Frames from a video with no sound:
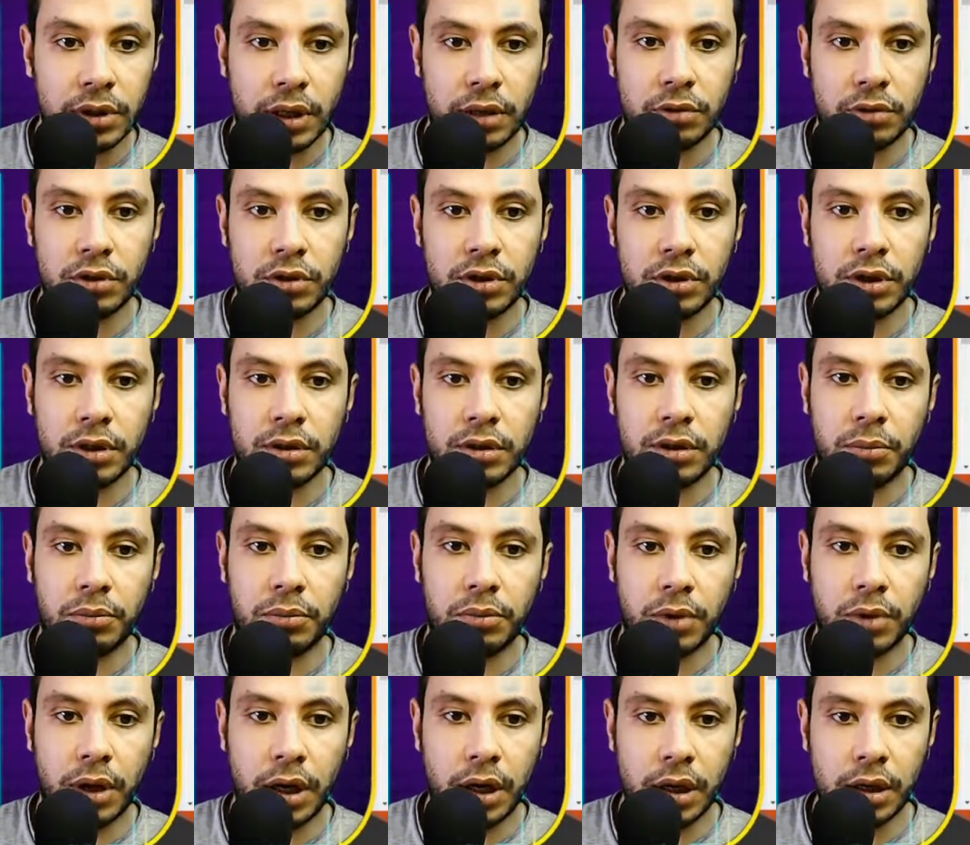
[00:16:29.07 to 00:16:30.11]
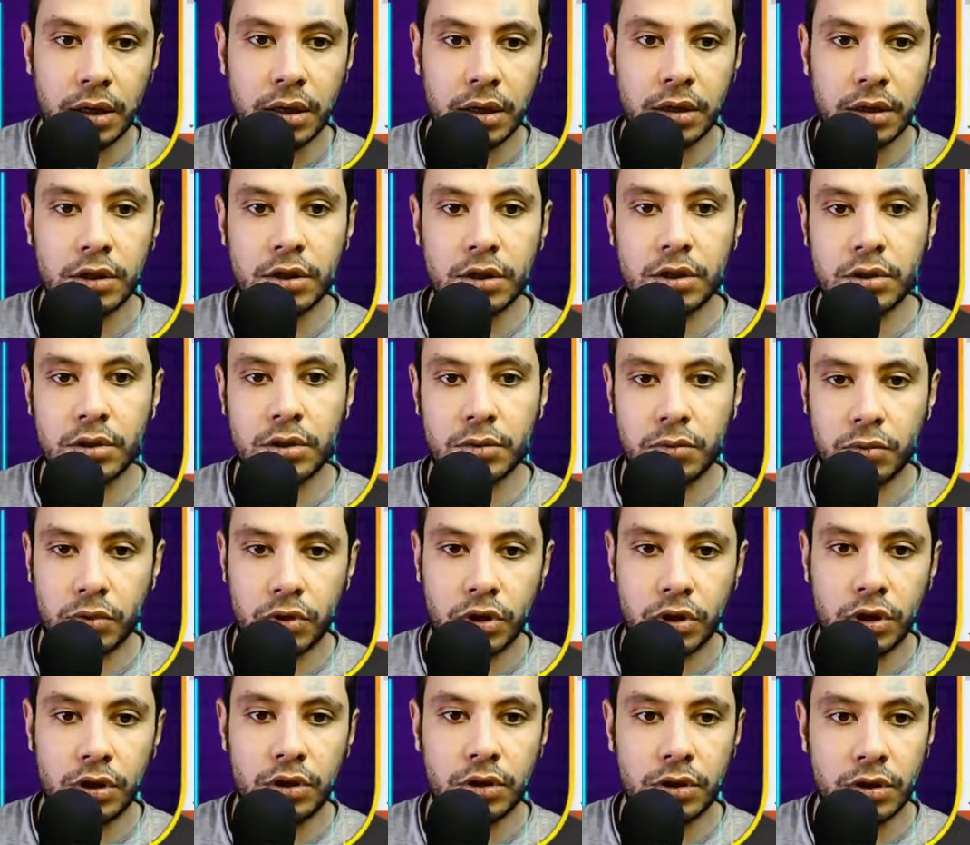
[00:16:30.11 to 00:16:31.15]
and received the price
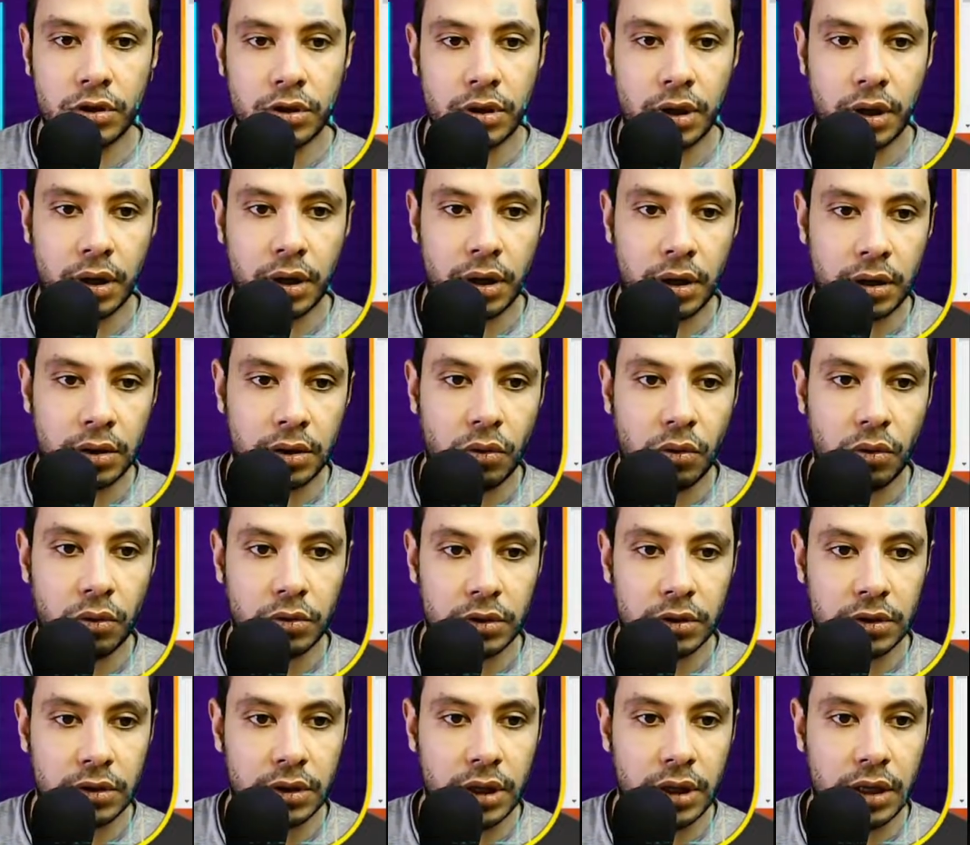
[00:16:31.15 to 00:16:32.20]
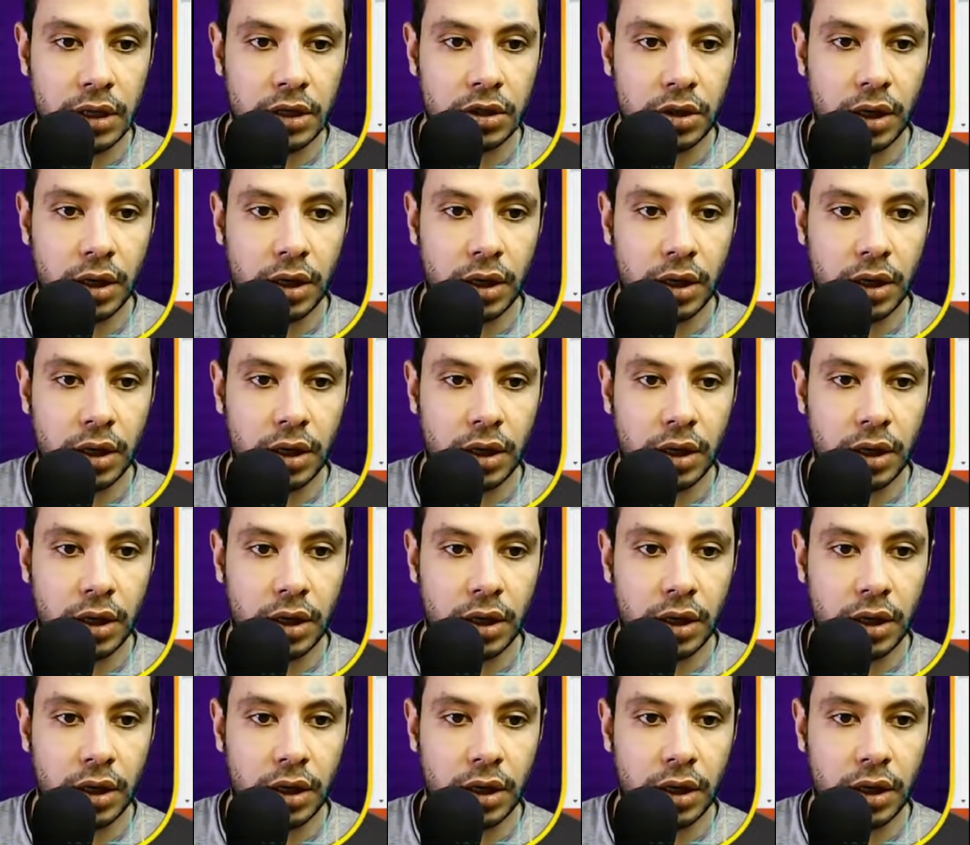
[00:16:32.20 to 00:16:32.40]
procedures and all these things.